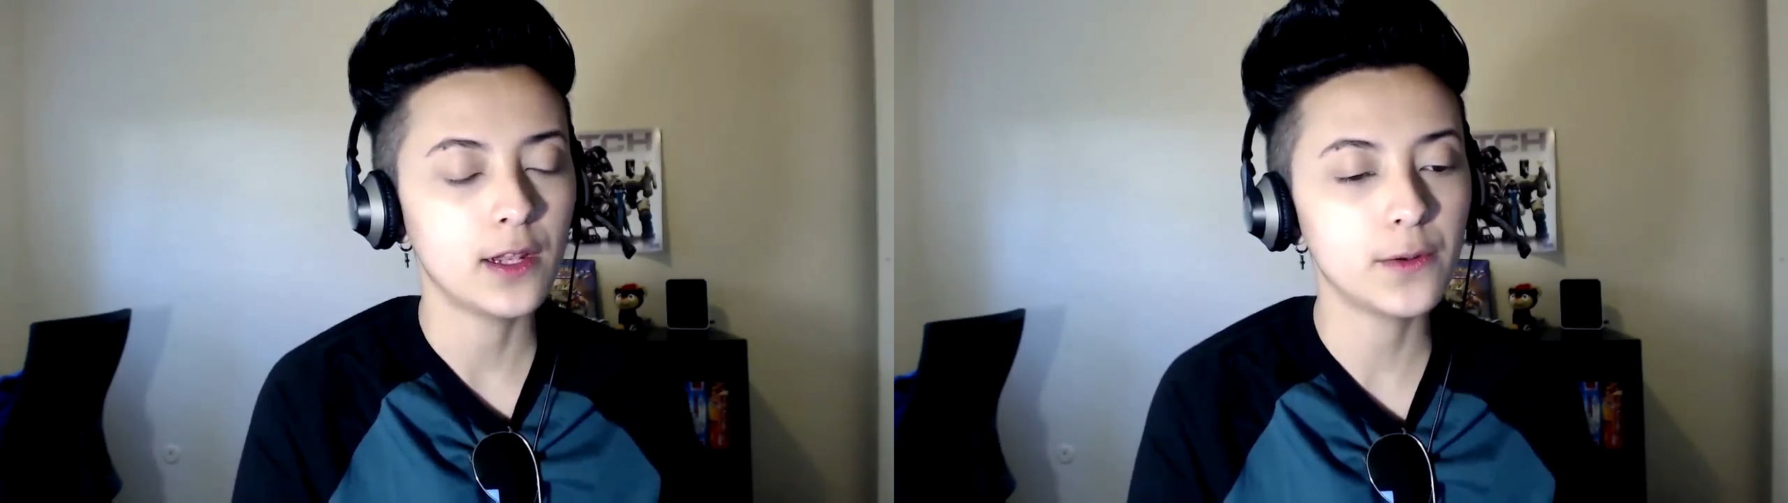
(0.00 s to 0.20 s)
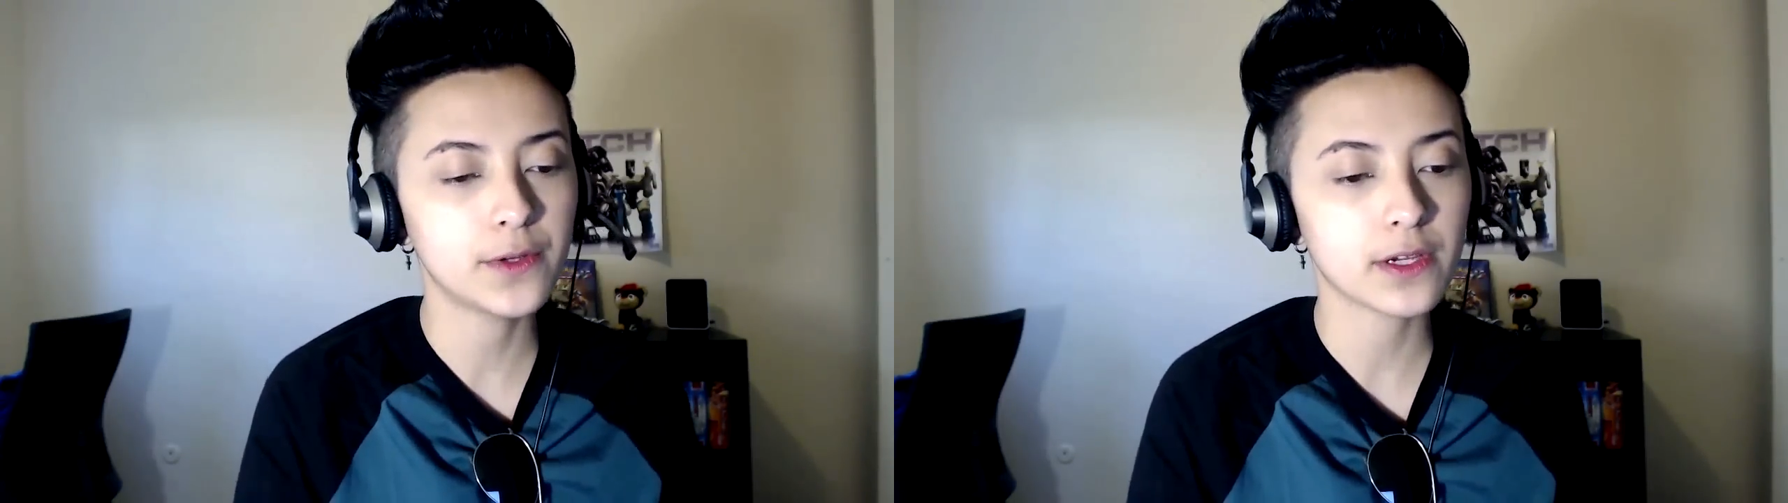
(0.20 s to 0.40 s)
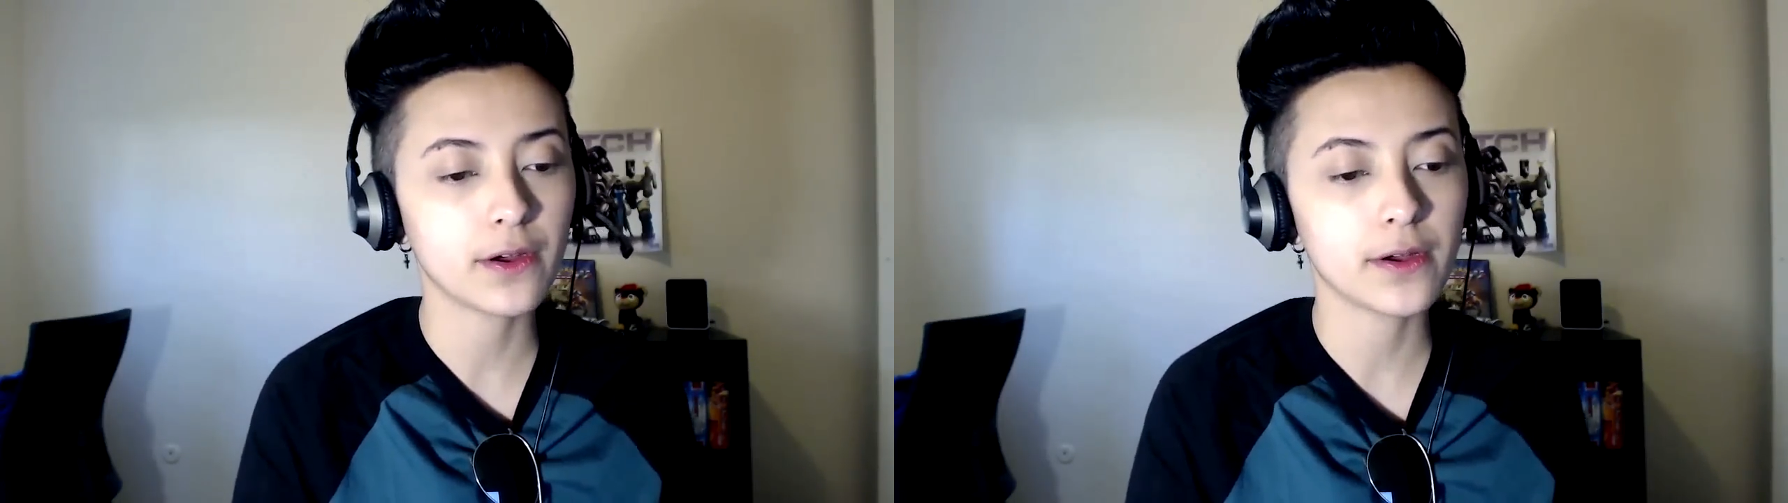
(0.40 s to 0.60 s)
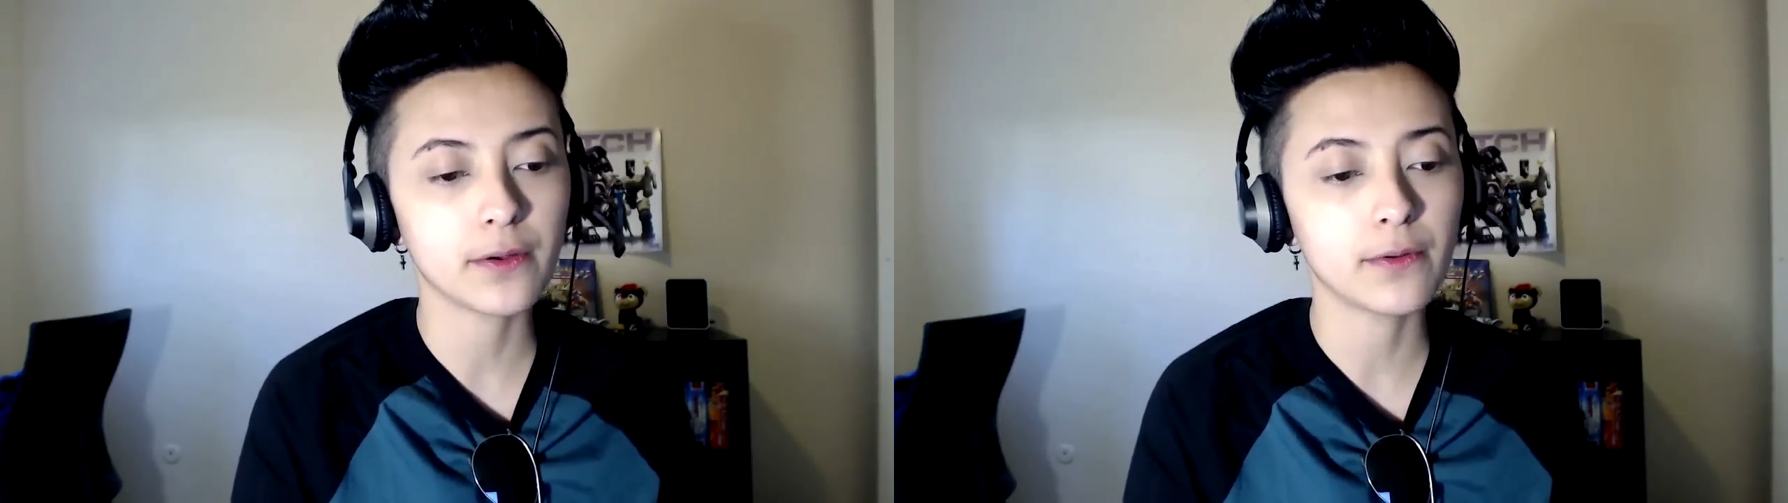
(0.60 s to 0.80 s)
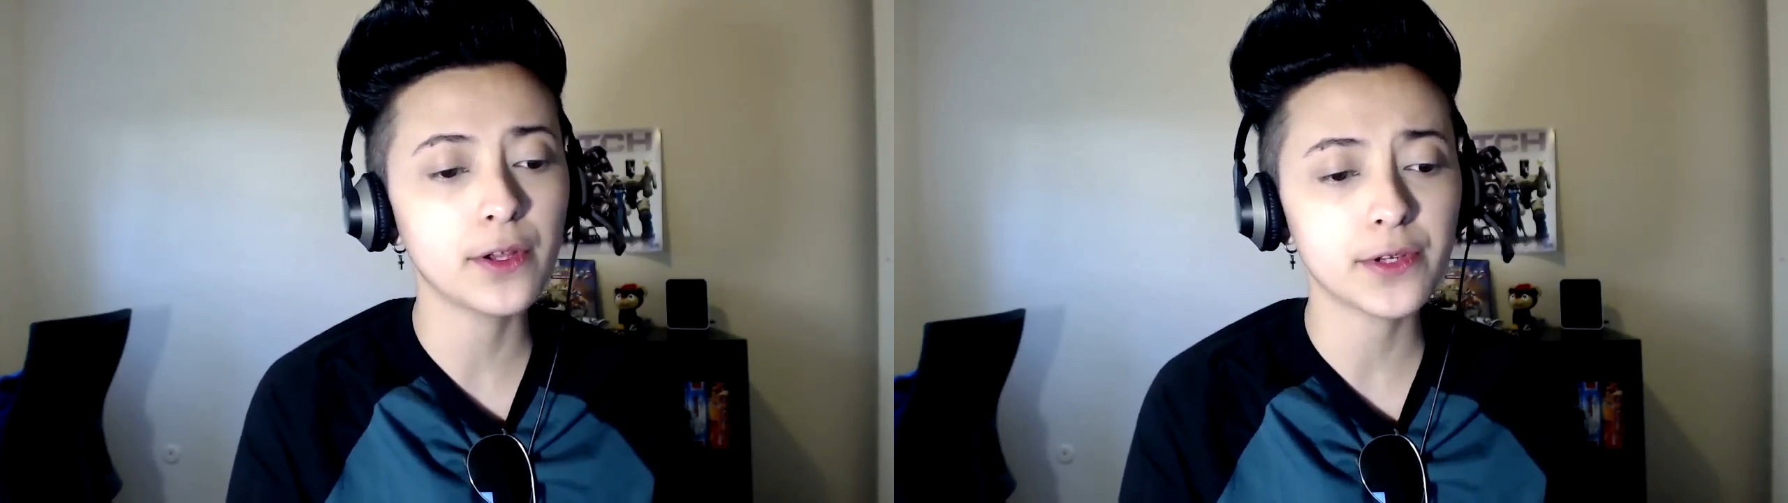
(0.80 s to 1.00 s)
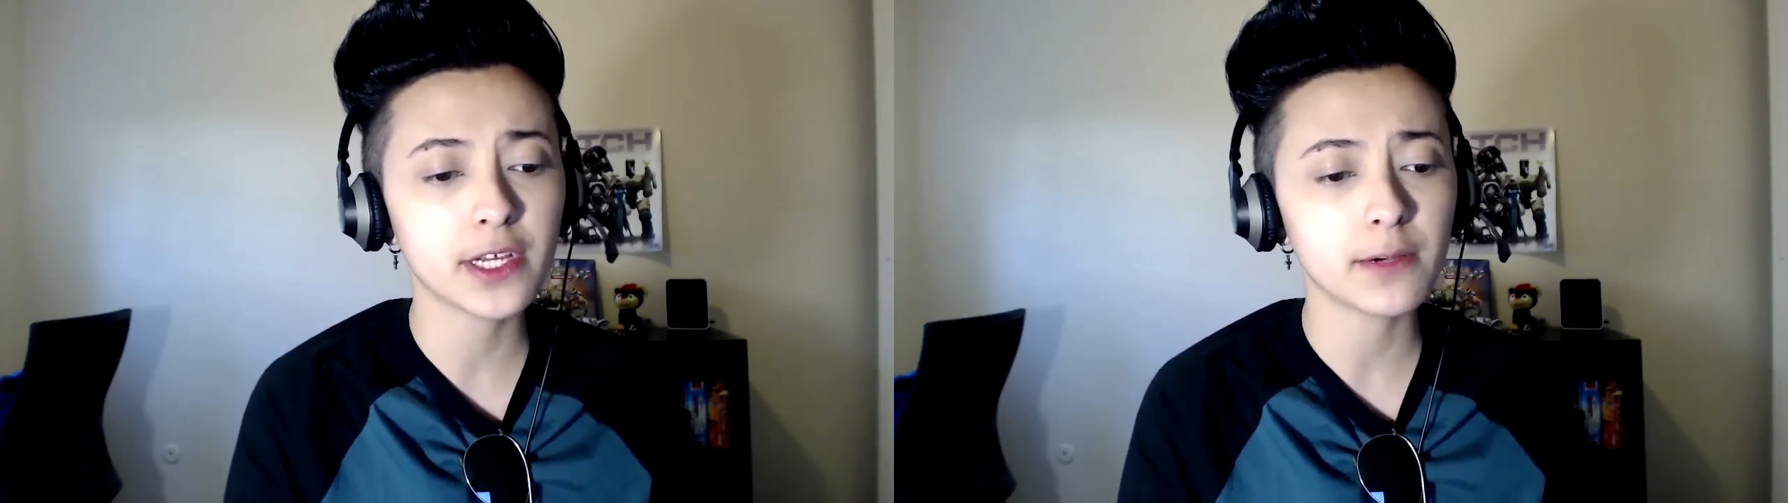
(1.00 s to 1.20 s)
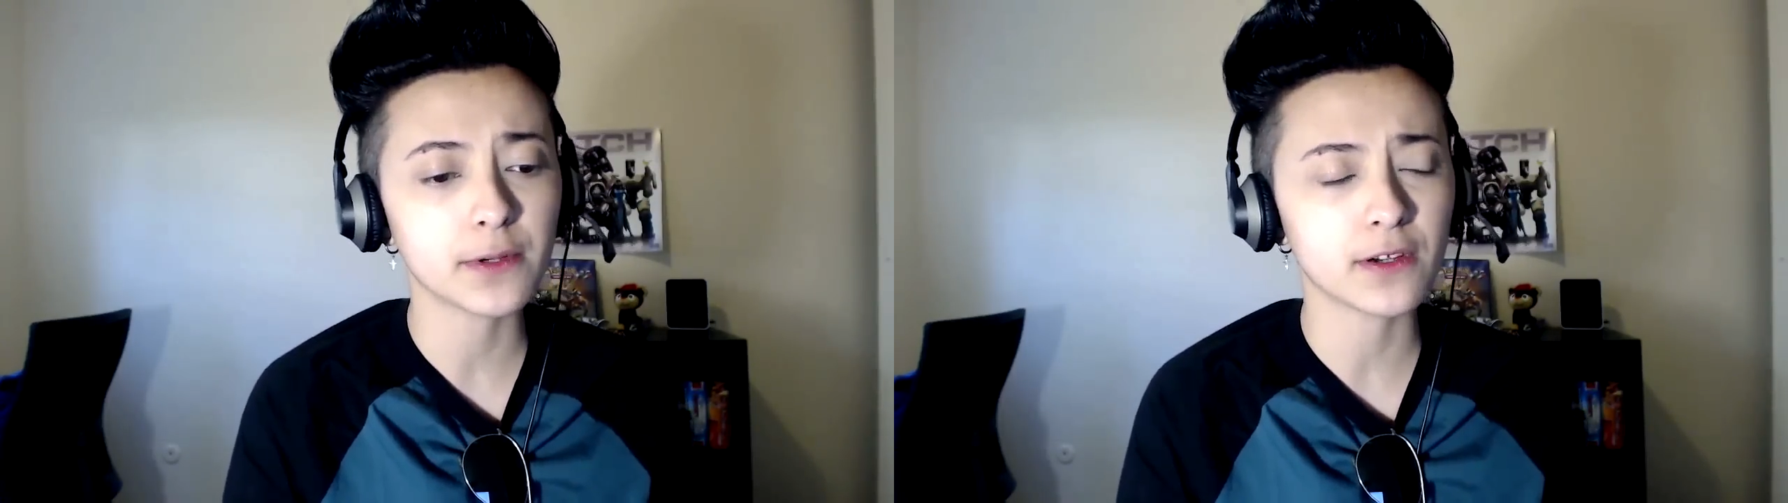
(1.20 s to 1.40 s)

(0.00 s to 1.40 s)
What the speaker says: Lugia or Ho-Oh? Lugia,